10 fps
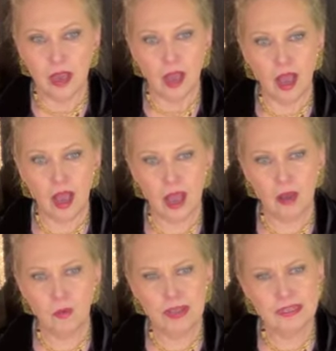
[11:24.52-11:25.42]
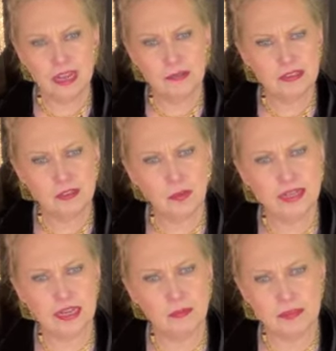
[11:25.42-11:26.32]
White
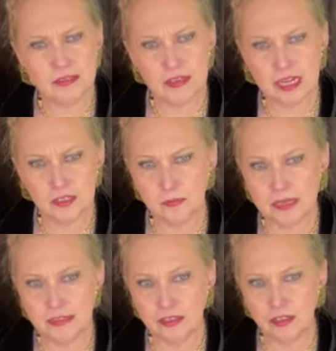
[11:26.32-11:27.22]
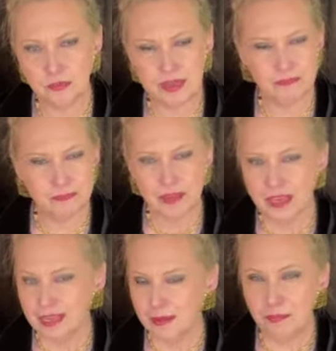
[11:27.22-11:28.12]
Diamonds is kind of spicy too, but
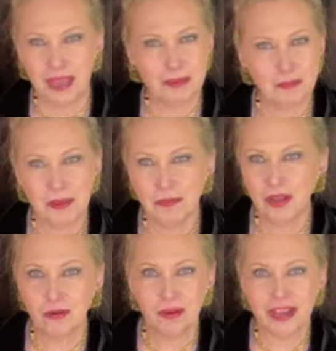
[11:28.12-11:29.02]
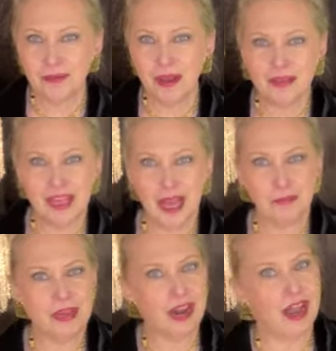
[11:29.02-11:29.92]
maybe people are right about that,
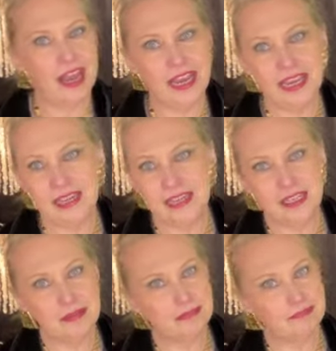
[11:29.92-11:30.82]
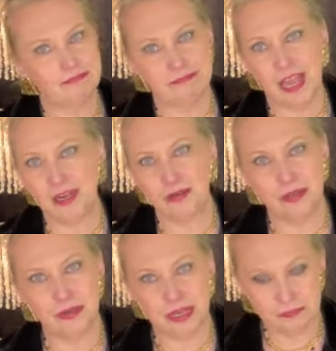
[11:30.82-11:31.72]
but I don't
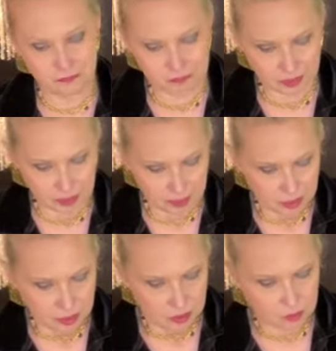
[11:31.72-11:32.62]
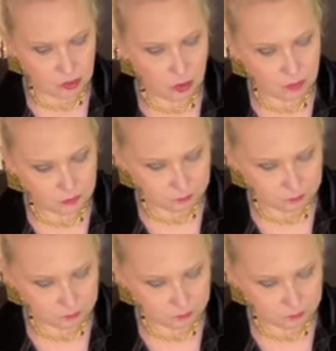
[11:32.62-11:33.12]
agree. So